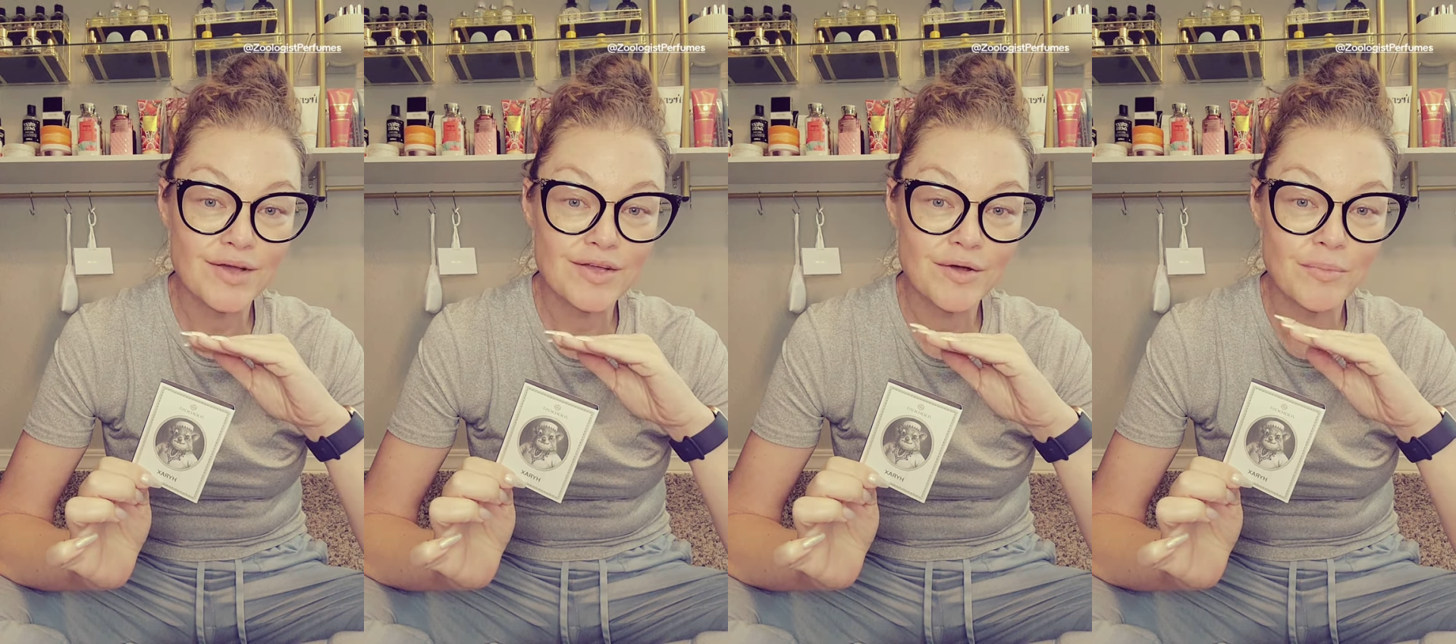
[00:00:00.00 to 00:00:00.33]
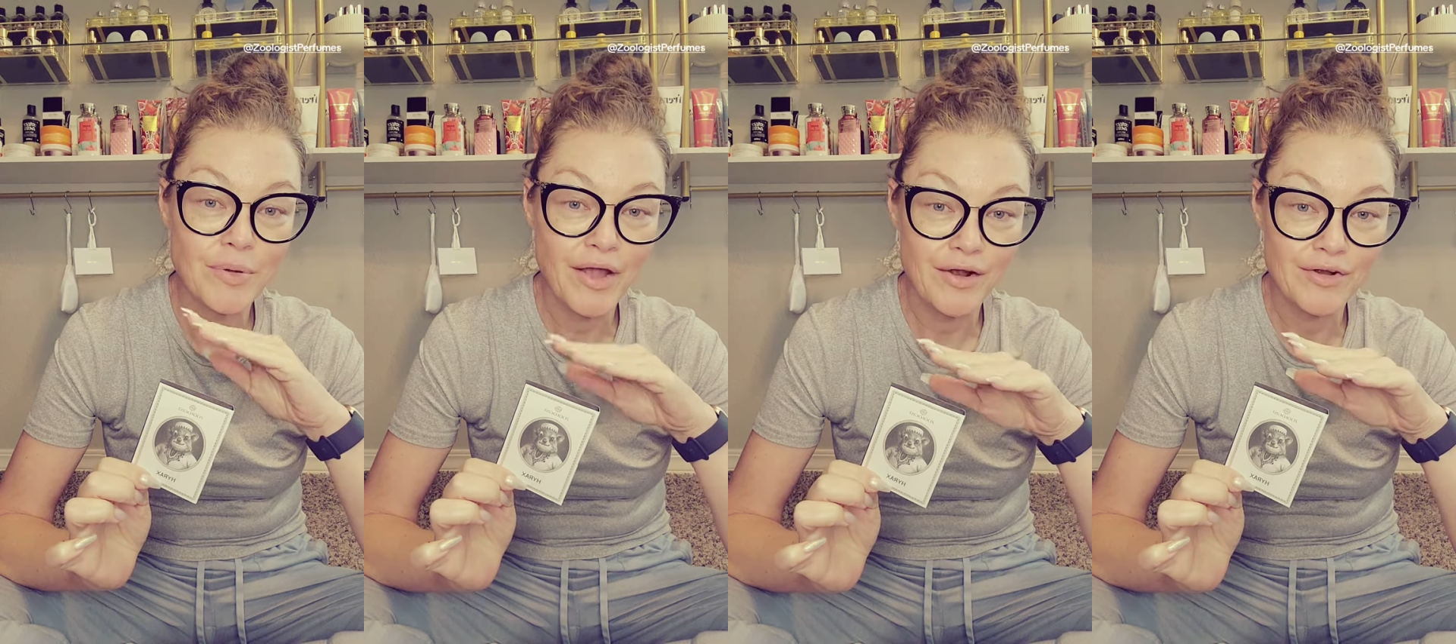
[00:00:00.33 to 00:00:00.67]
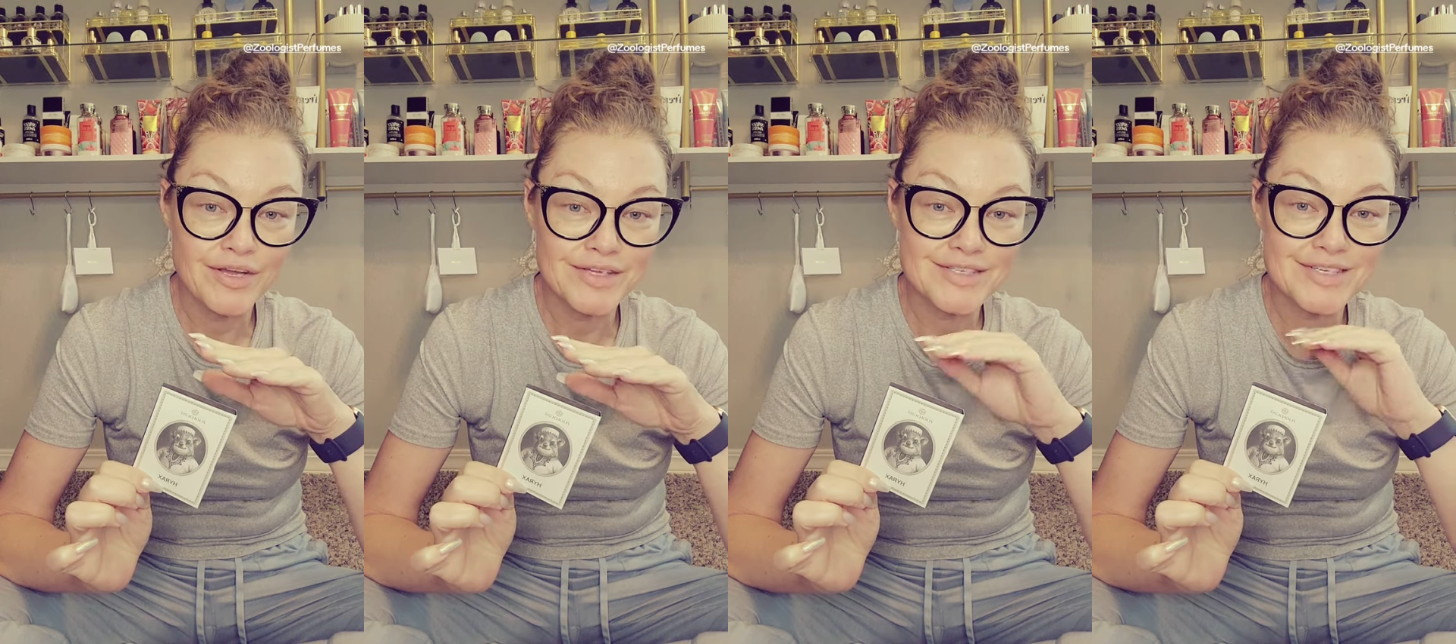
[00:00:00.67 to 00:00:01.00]

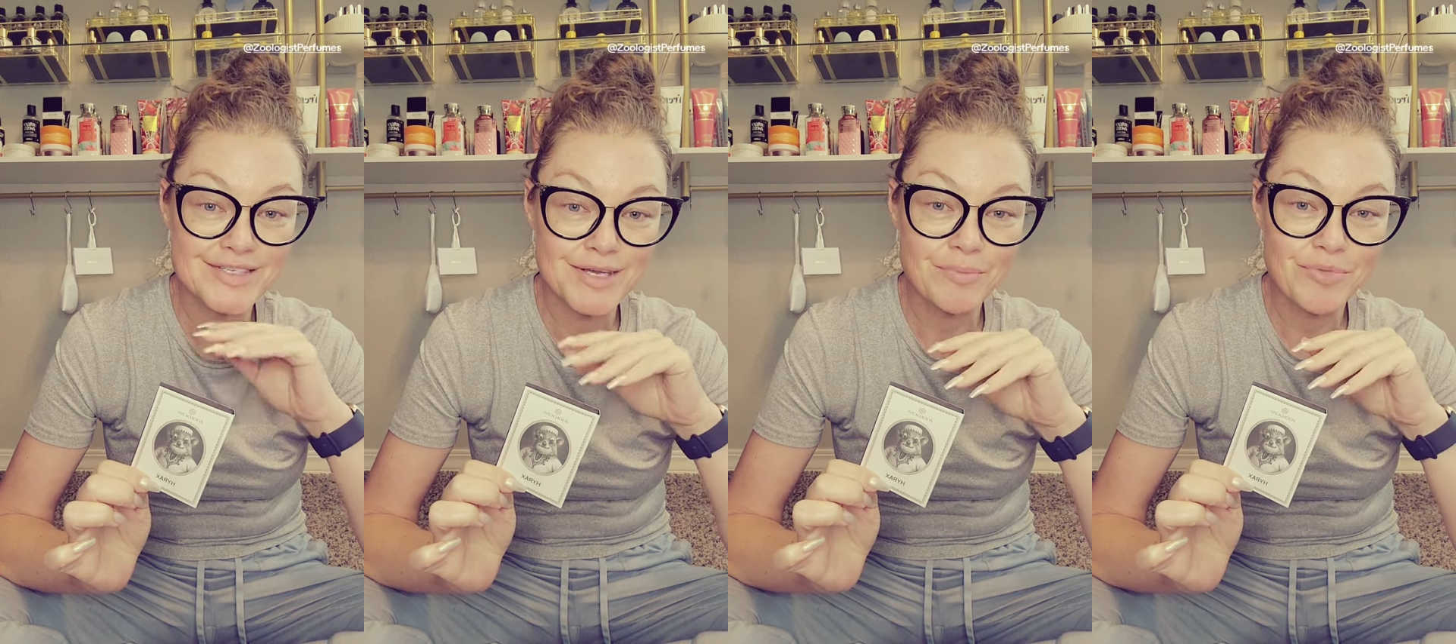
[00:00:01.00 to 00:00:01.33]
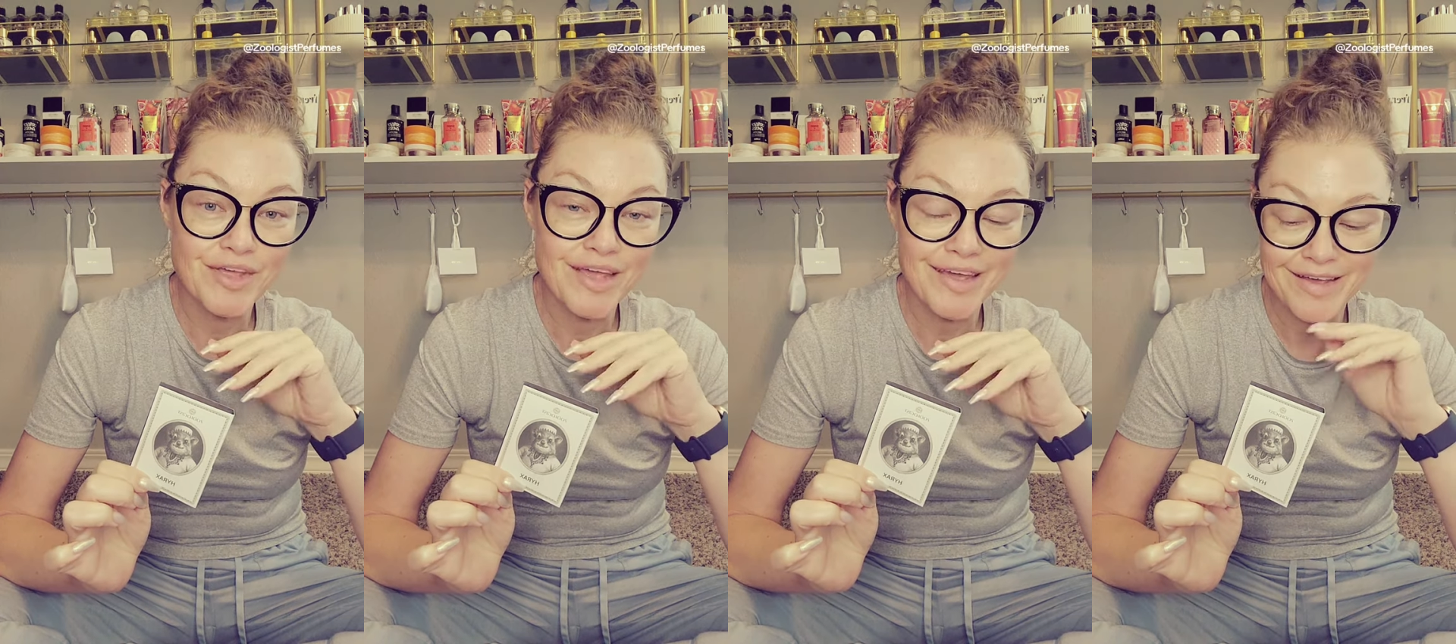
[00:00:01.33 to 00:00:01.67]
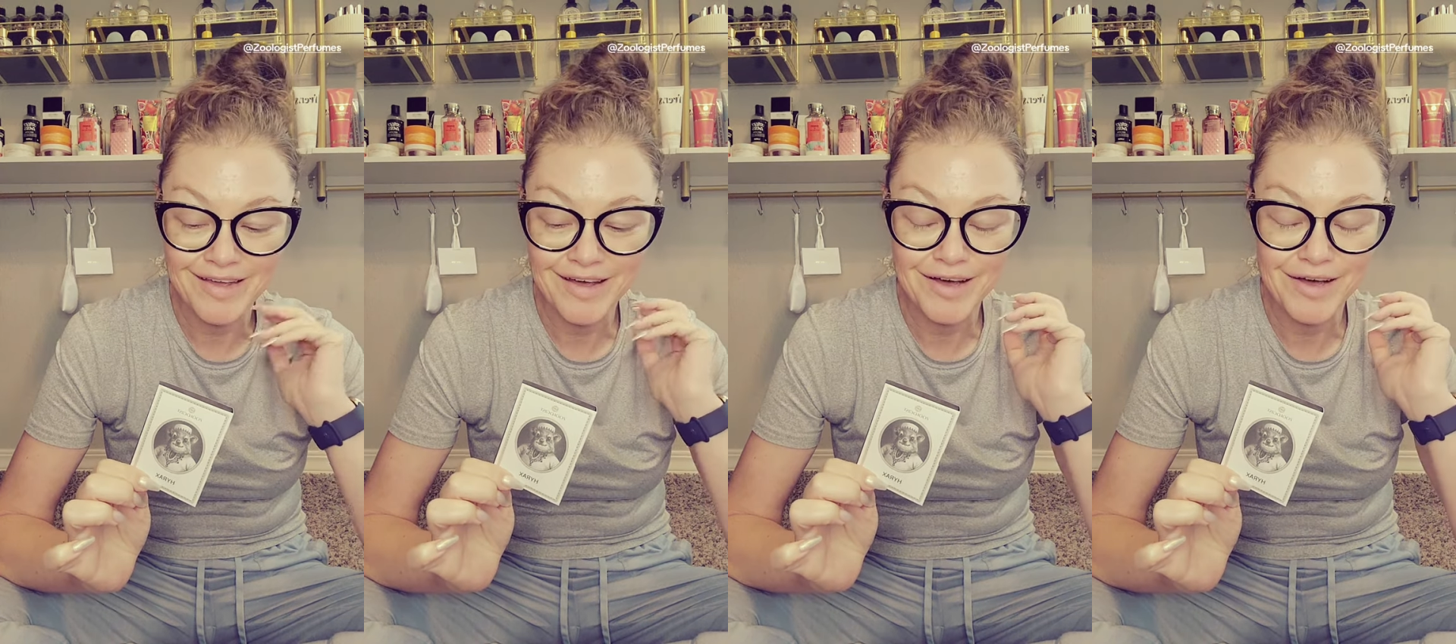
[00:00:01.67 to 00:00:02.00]
compared it to something